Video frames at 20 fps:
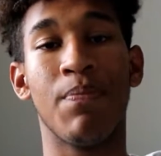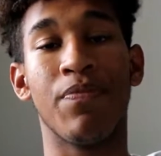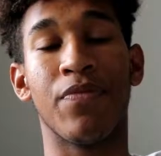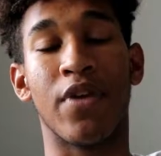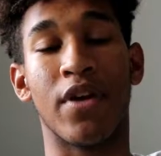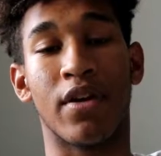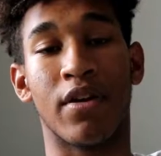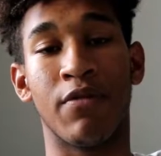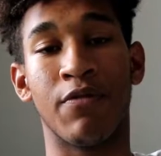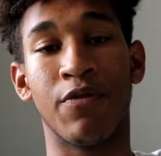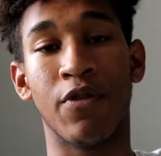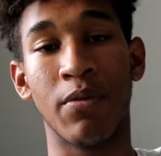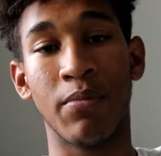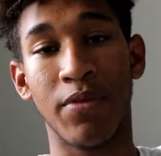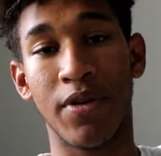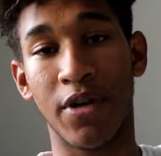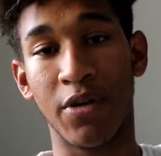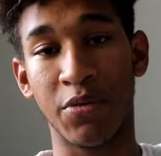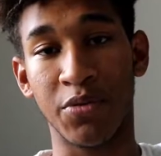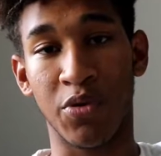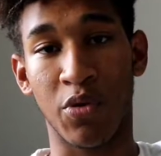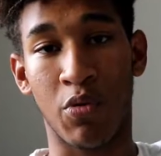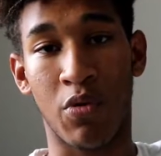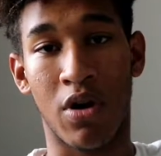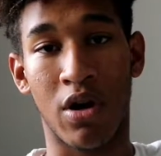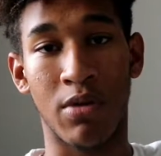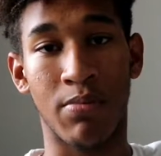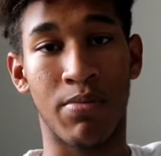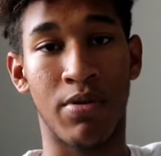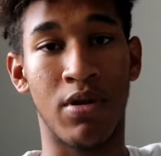They confirmed that it was the
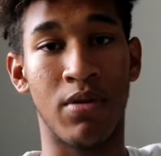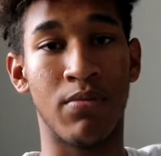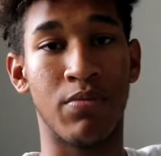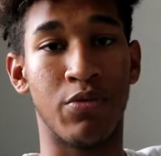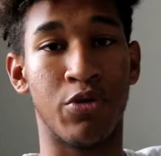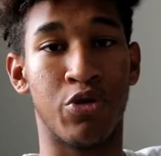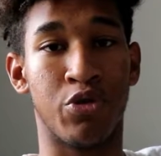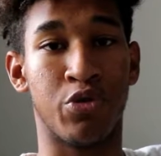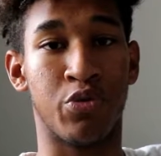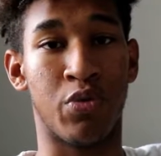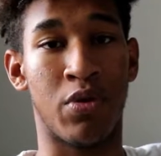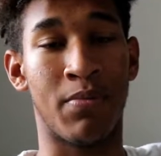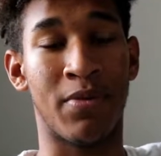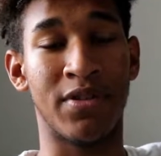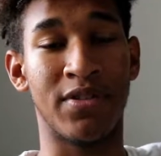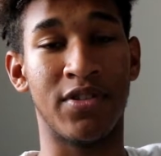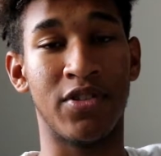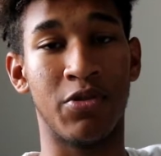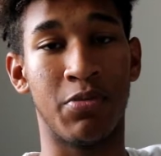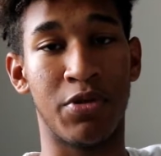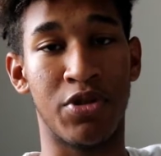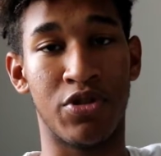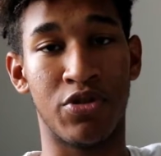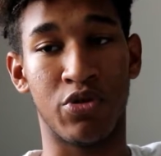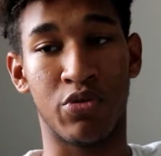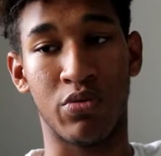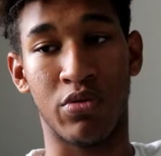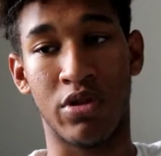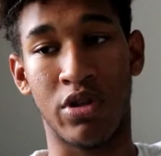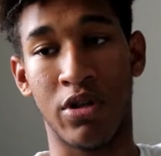water pump, which was what my
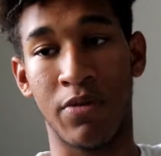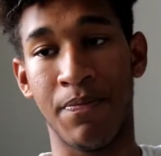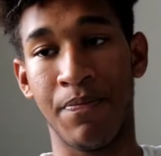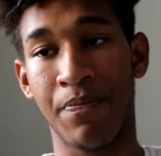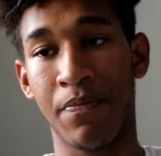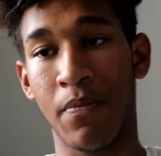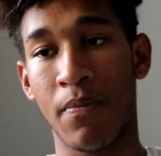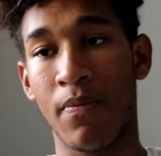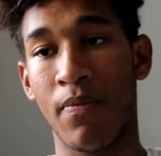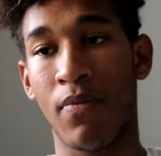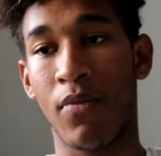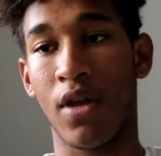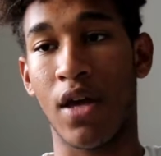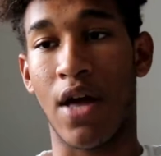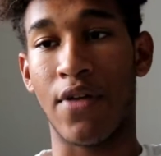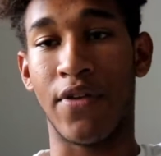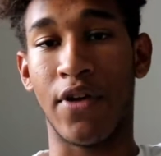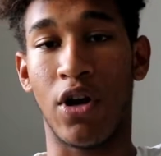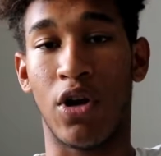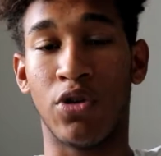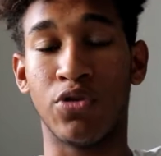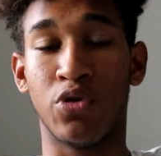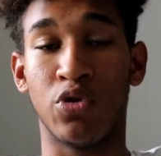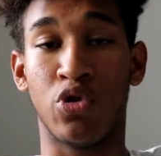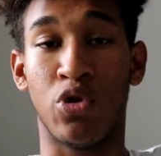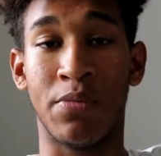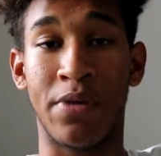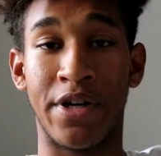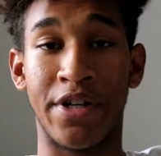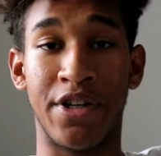suspicions were. And they also
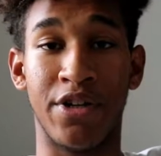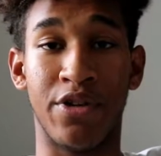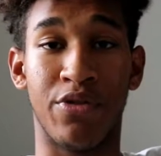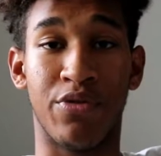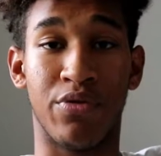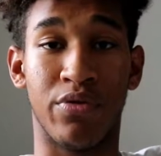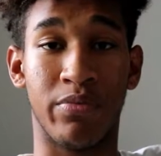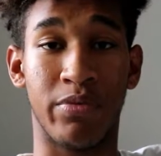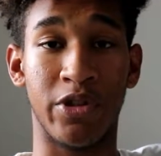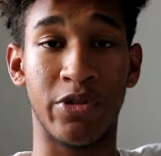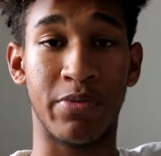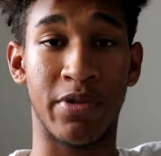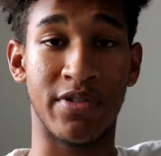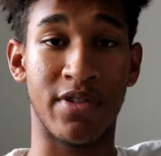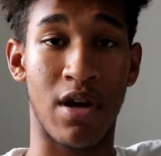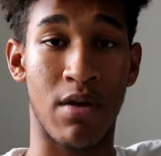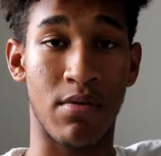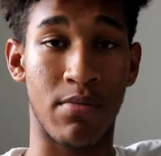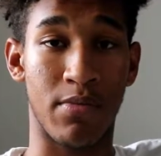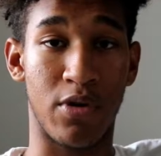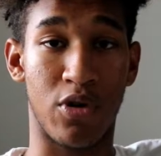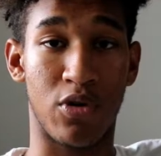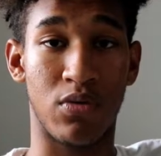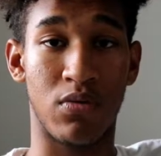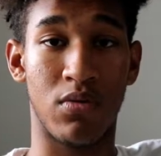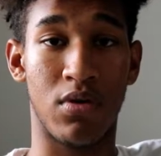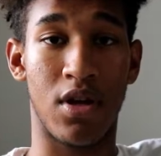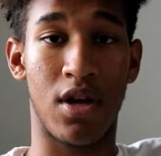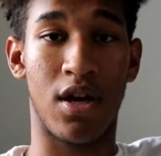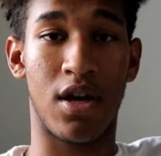told me I needed to replace my timing belt.
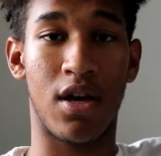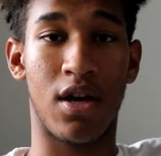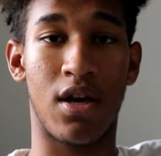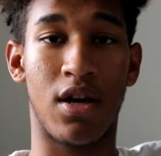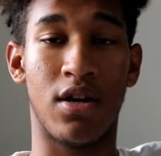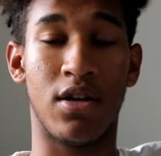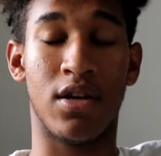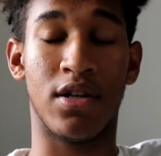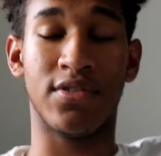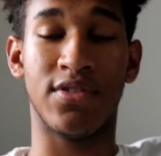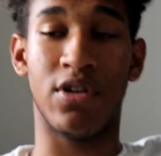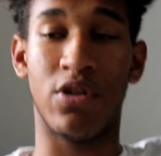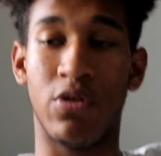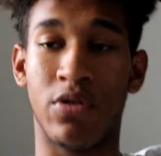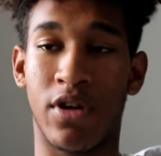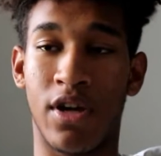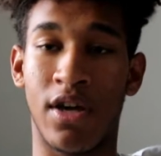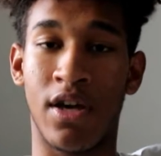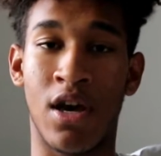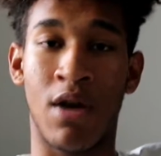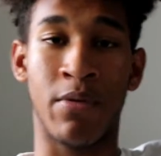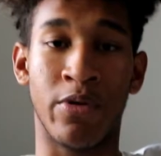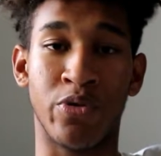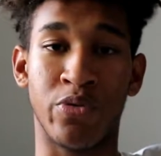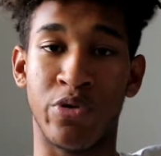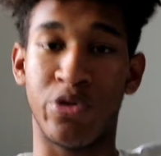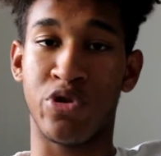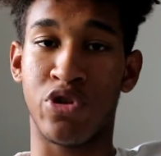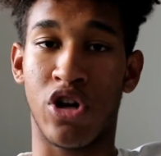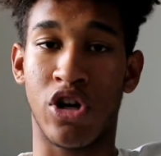And I said, okay, how much
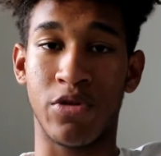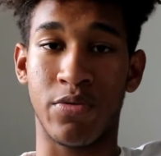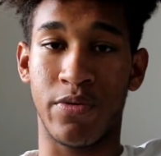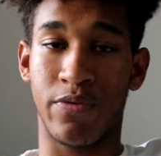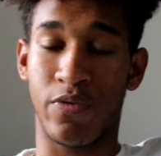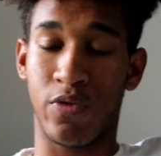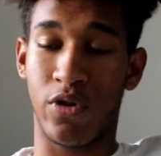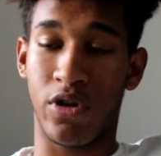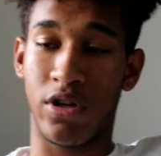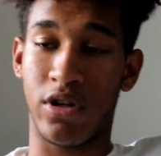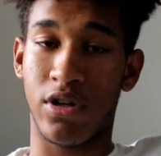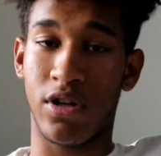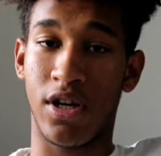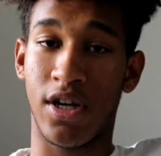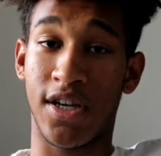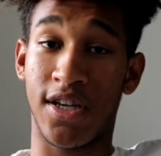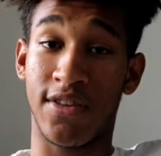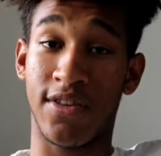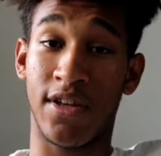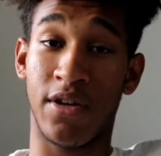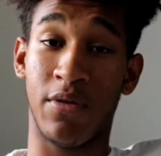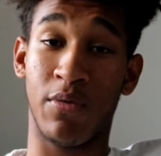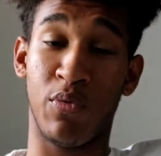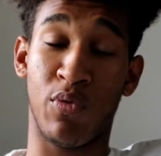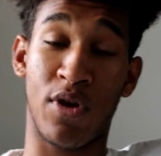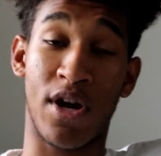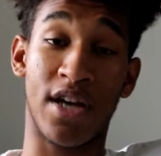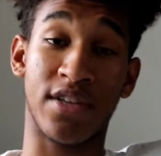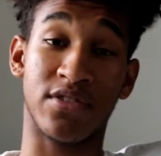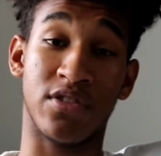would you charge me for it? And they
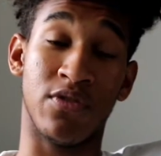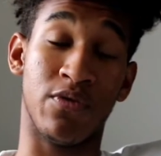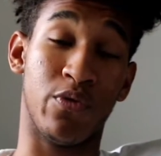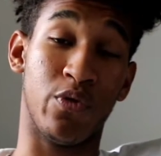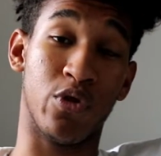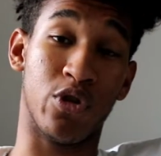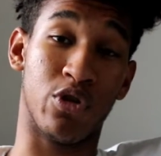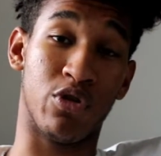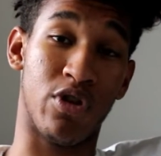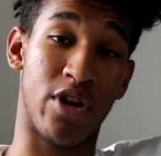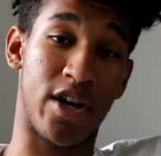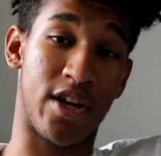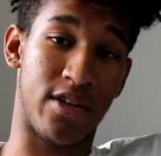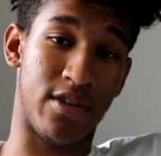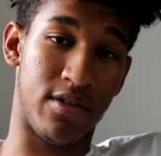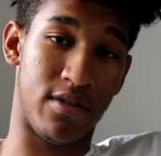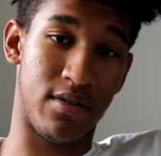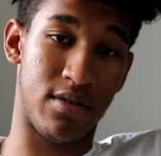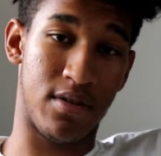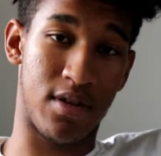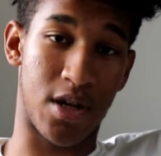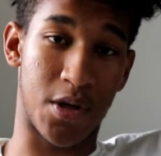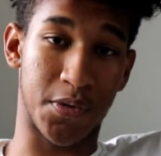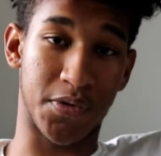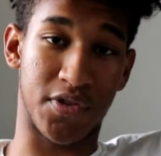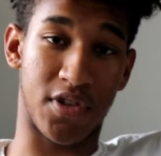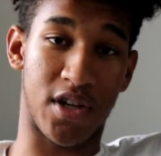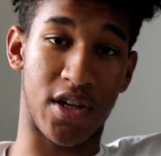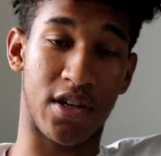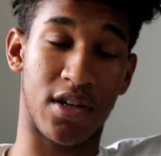were asking for $1,000. And I
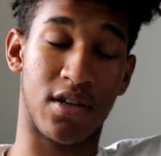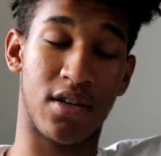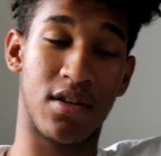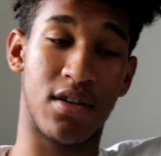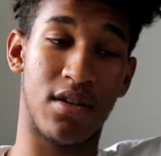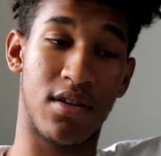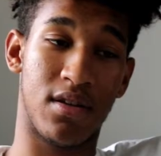was like,